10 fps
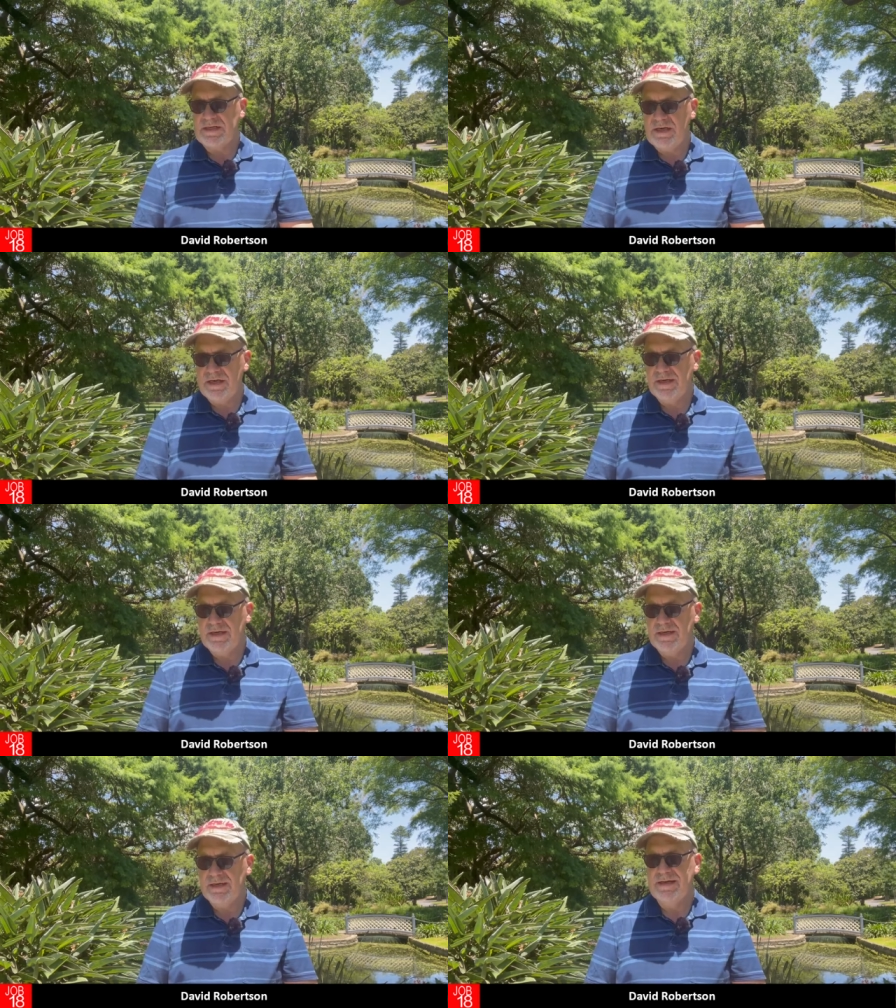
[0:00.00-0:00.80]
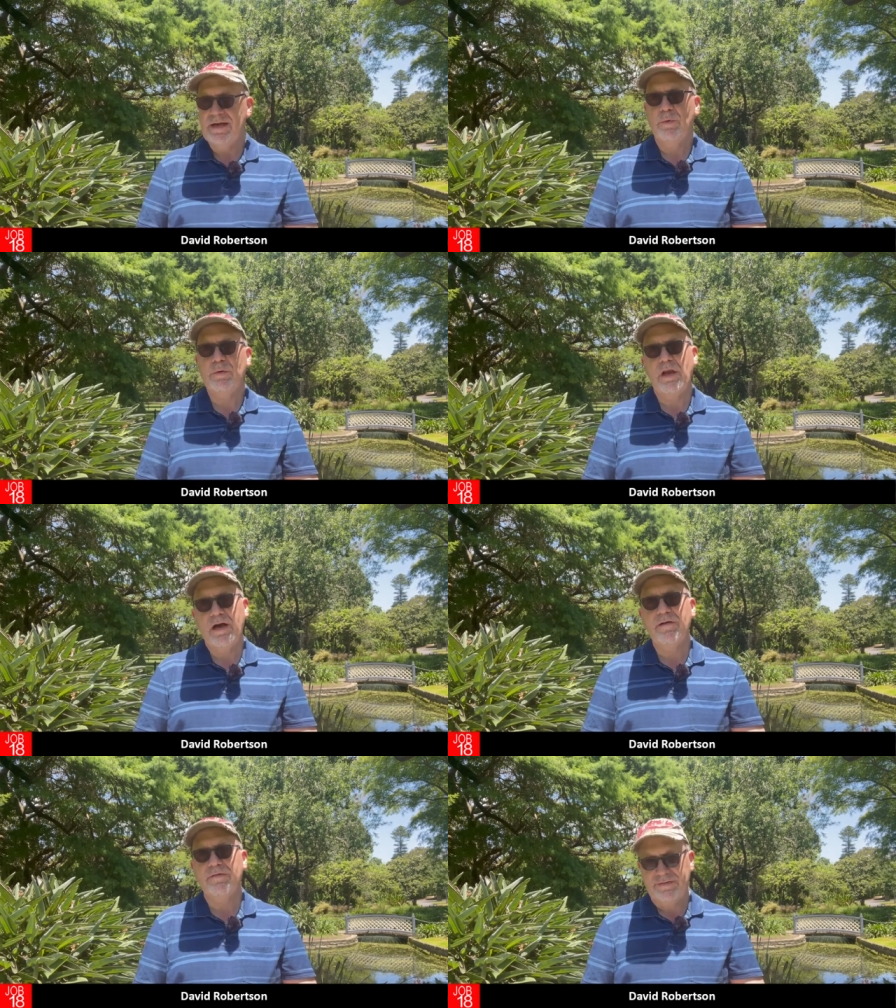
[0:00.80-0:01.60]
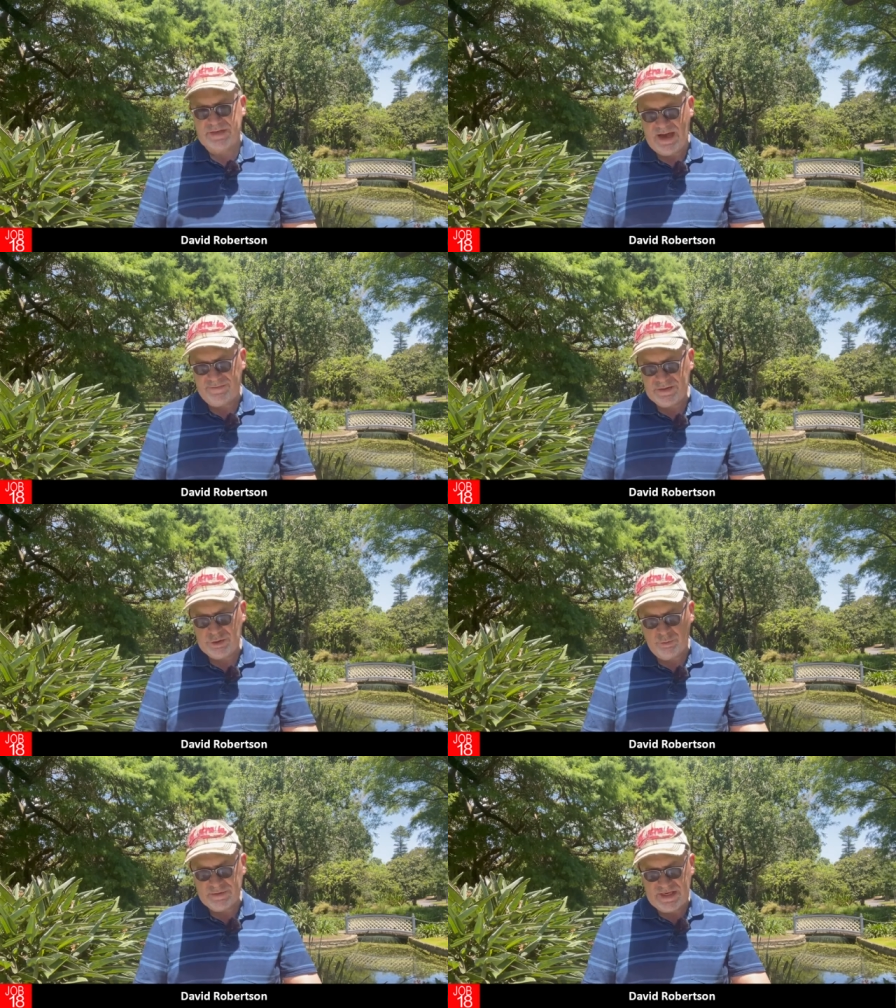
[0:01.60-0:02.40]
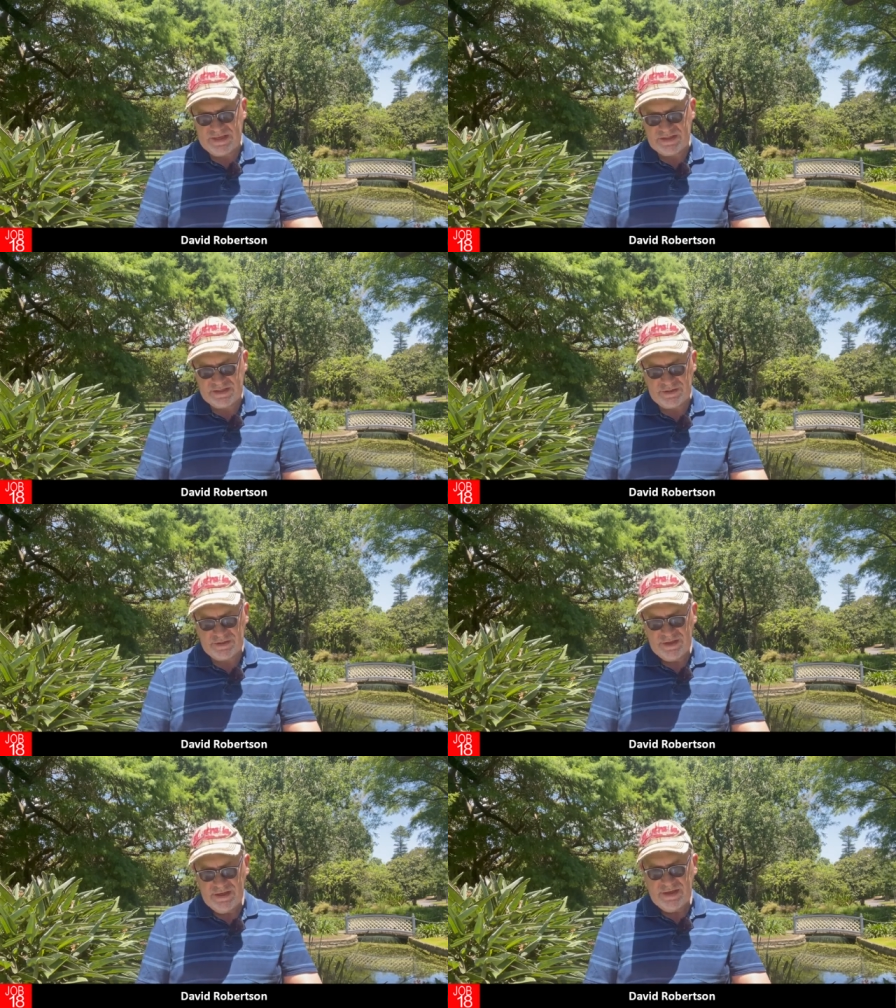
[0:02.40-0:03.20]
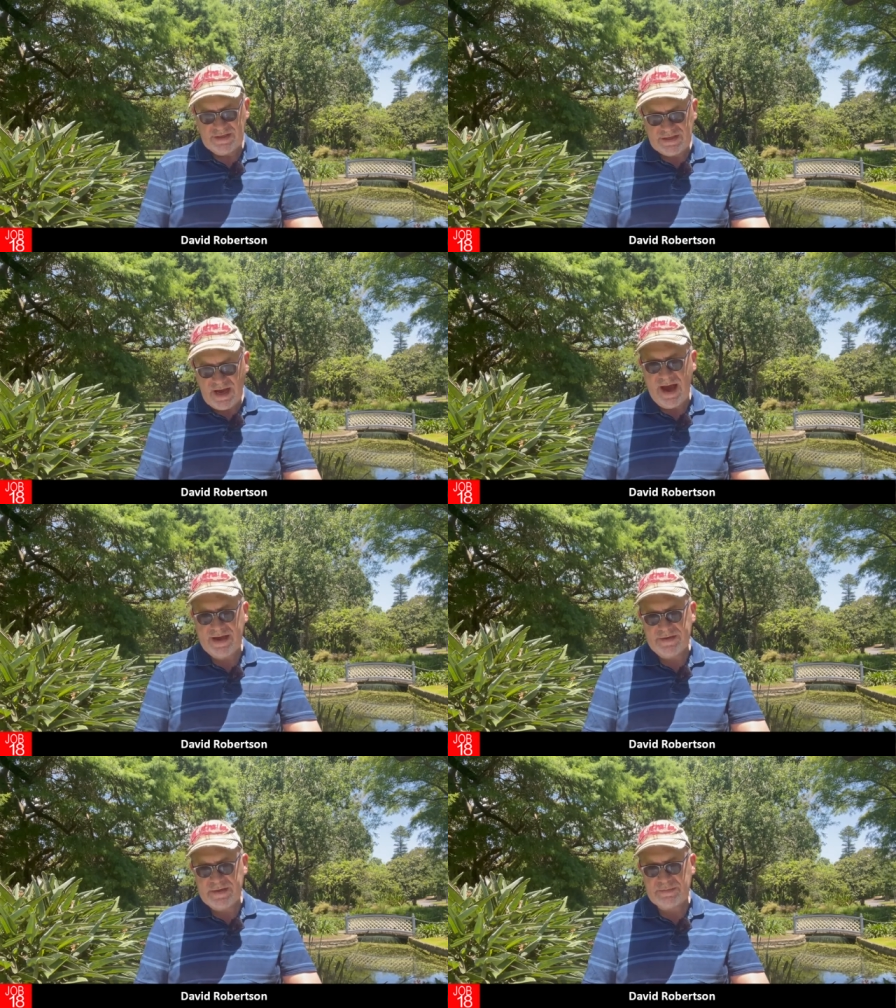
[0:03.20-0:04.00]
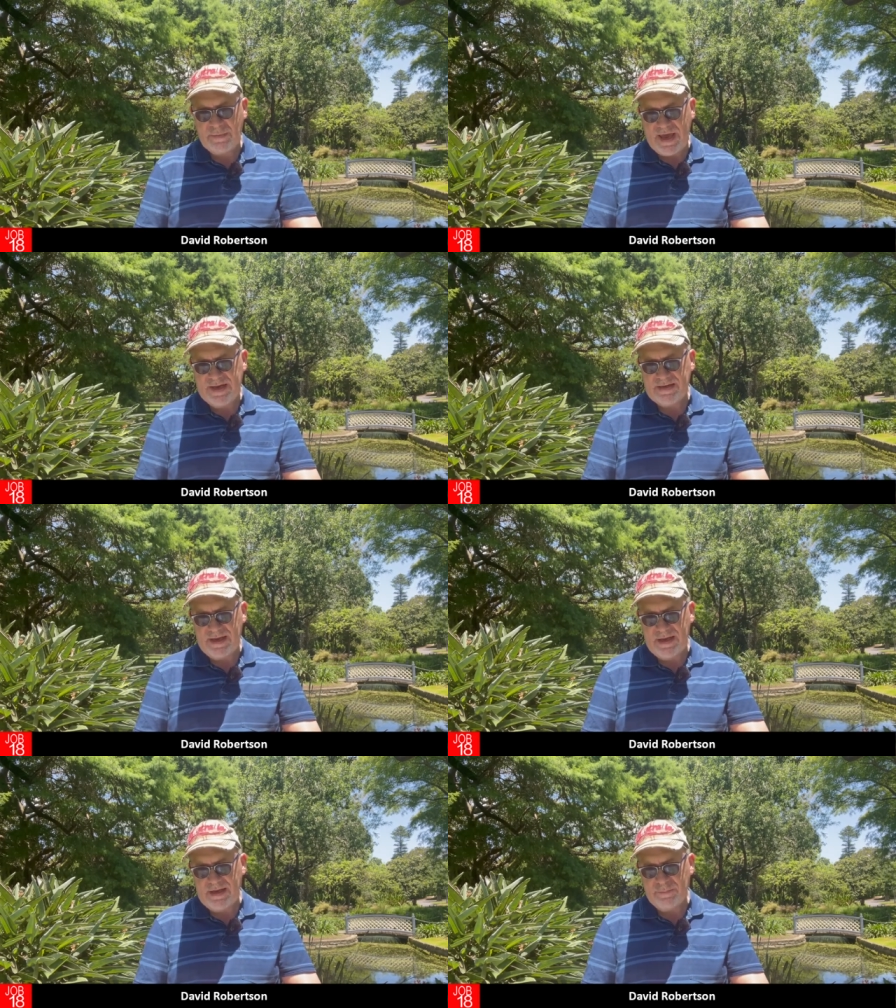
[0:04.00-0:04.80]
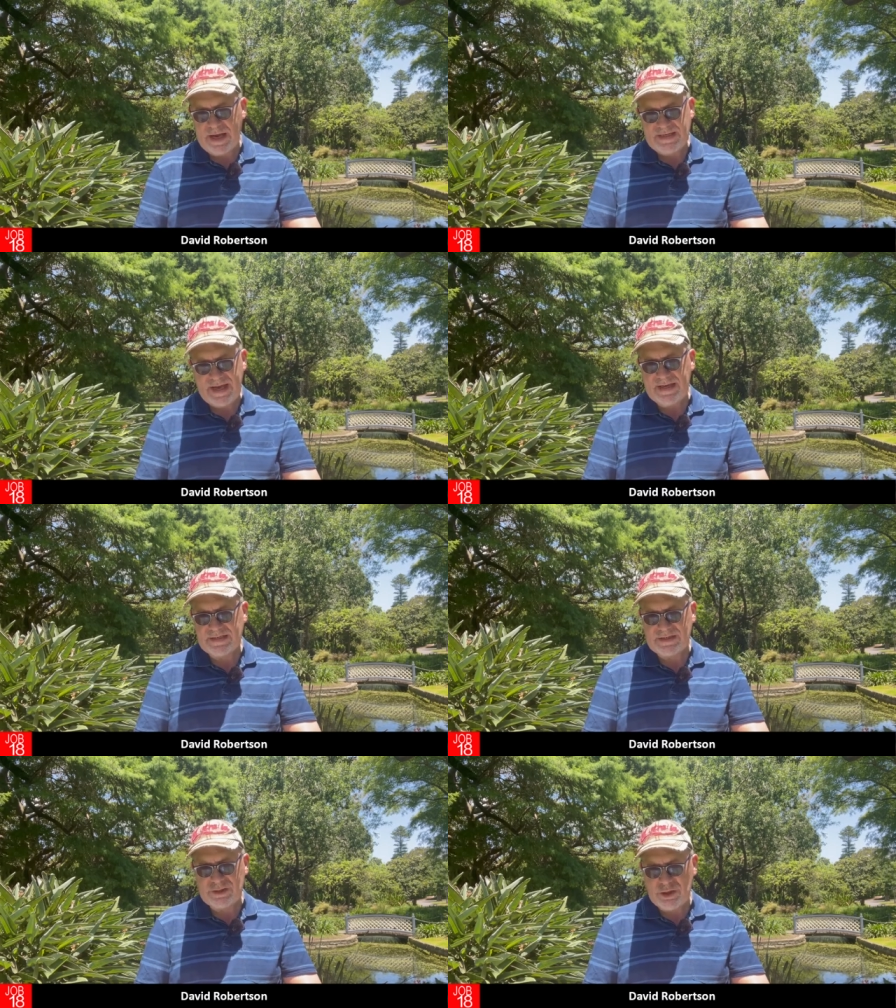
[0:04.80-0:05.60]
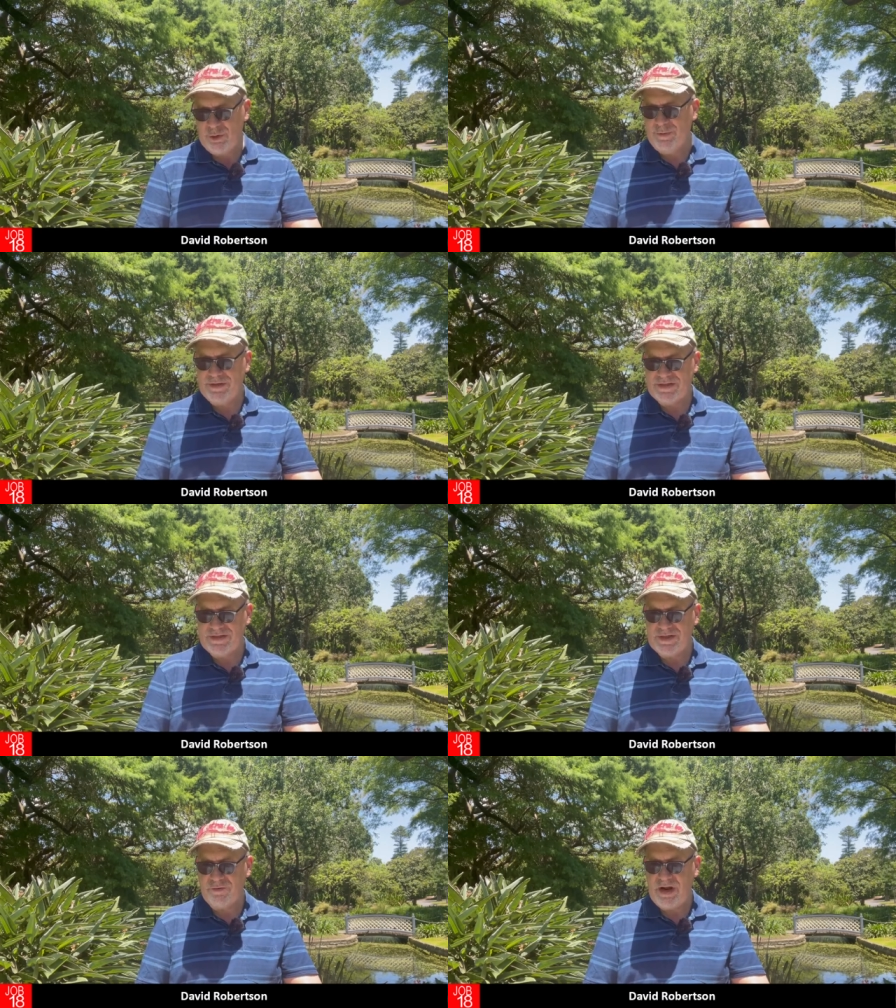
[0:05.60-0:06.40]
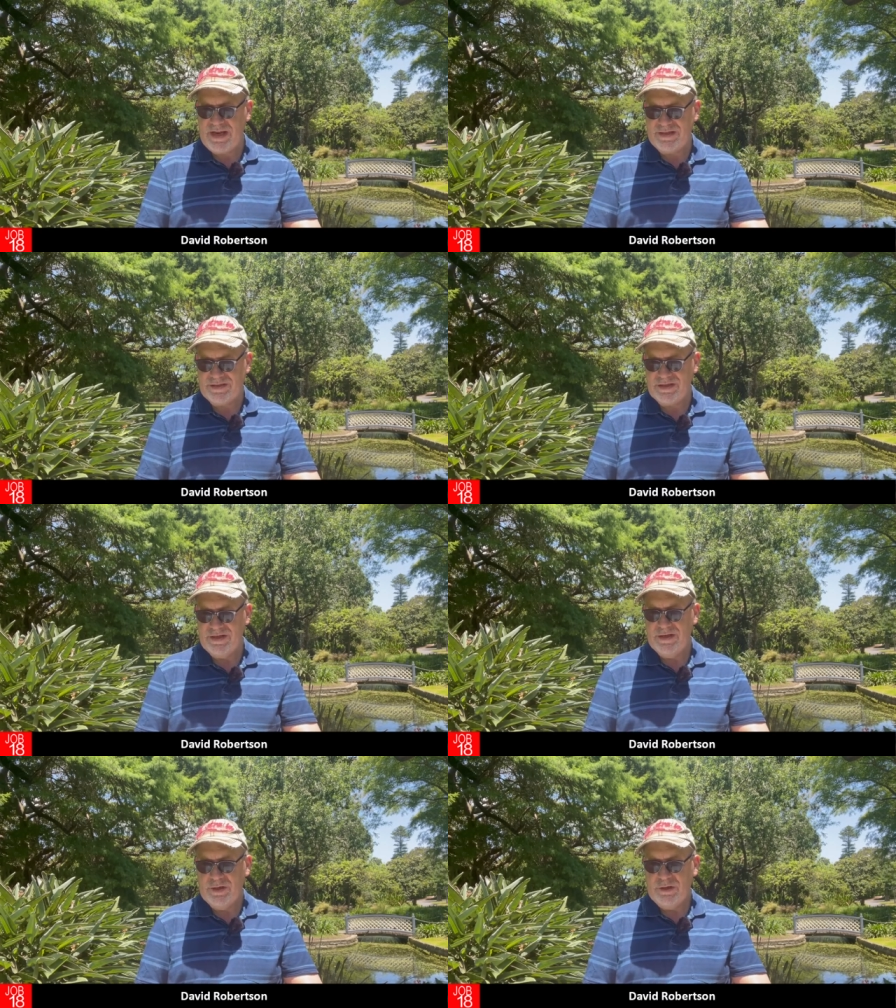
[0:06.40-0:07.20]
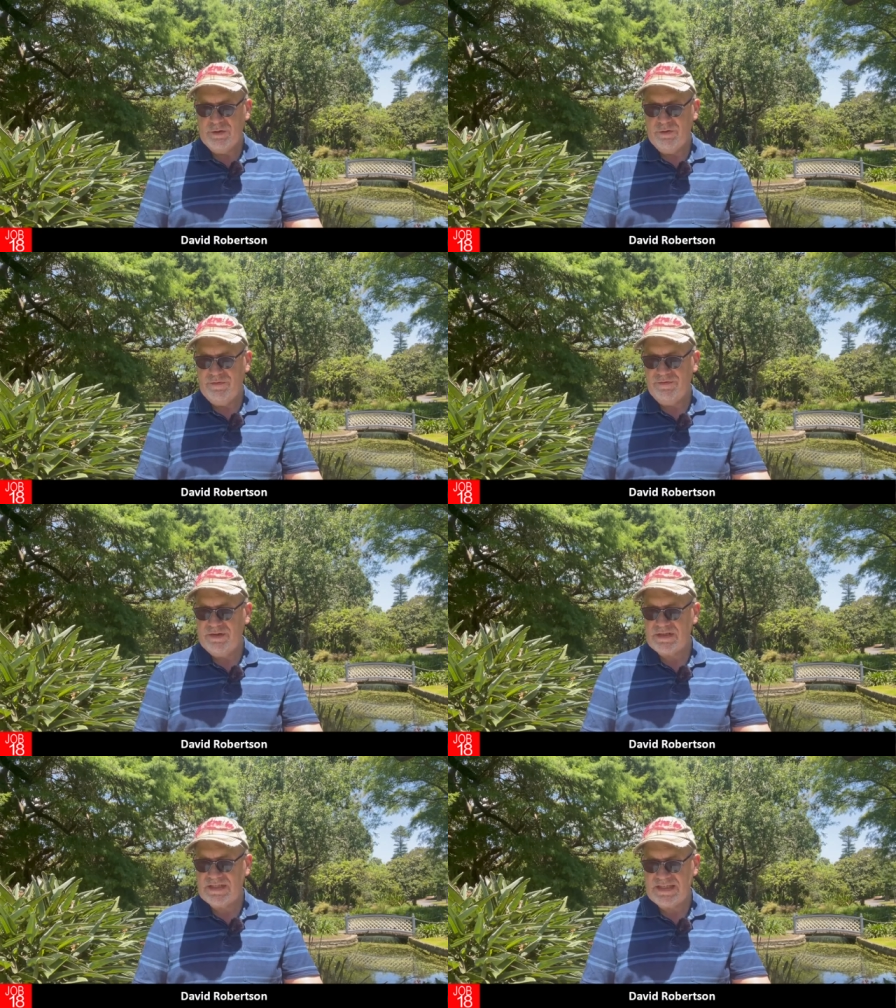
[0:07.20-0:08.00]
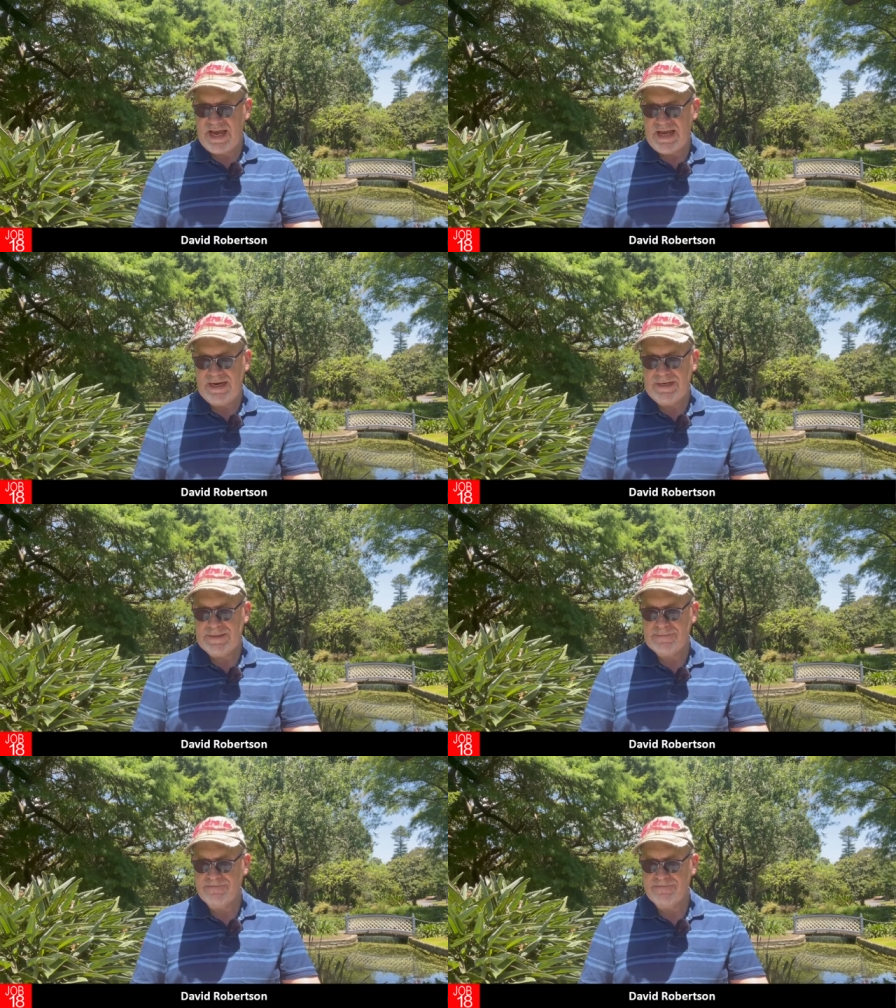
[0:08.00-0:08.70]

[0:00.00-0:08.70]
And we would love to have, as Job says, to die in his bed, my days as numerous as the grains of sand.